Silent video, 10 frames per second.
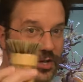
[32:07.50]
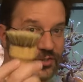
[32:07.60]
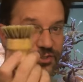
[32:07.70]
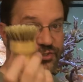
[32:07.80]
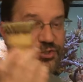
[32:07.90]

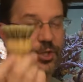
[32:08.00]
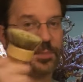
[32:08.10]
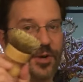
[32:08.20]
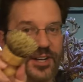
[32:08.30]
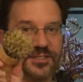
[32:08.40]

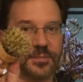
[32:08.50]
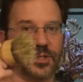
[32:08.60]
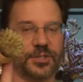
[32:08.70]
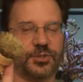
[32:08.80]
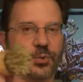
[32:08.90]
super awesome
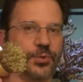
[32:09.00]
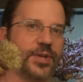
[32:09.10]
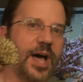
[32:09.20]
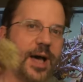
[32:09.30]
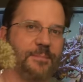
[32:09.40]
little tool,
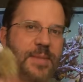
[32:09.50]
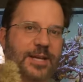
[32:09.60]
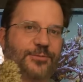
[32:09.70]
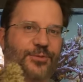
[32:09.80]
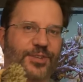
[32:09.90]
not
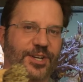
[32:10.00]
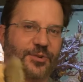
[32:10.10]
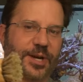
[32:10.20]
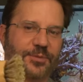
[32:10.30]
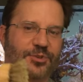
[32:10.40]
meant for the
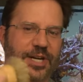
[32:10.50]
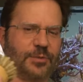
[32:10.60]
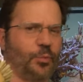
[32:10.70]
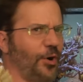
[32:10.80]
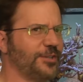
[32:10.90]
aquarium trade,
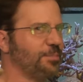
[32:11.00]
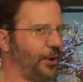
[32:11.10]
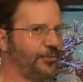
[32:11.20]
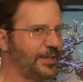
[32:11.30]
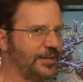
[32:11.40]
works
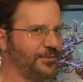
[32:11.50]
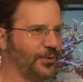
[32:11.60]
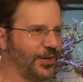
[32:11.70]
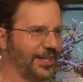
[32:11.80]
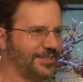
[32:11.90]
perfectly
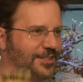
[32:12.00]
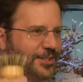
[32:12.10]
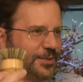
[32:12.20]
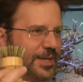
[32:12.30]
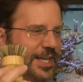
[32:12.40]
for it.
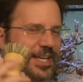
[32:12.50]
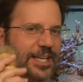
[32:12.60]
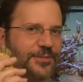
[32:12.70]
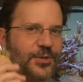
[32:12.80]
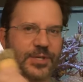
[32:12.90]
So
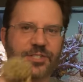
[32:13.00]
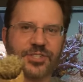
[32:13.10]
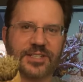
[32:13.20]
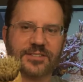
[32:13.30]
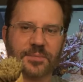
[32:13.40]
if you're
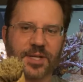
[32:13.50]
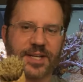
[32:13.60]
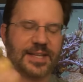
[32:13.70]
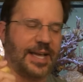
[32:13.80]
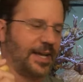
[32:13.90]
interested in something like
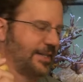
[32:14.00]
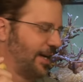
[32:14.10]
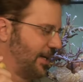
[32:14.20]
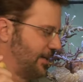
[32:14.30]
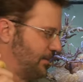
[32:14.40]
that,
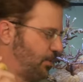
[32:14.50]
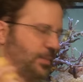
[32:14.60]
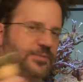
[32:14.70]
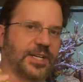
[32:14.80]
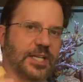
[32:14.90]
I can
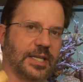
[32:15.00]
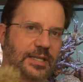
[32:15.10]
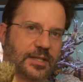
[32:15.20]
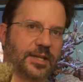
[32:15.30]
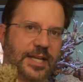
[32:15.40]
probably find a,
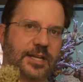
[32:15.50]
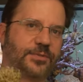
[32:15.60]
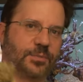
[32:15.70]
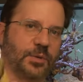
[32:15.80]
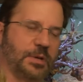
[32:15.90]
the link
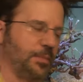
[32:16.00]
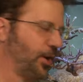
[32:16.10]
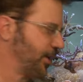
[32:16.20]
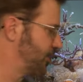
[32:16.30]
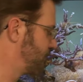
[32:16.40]
from when we bought it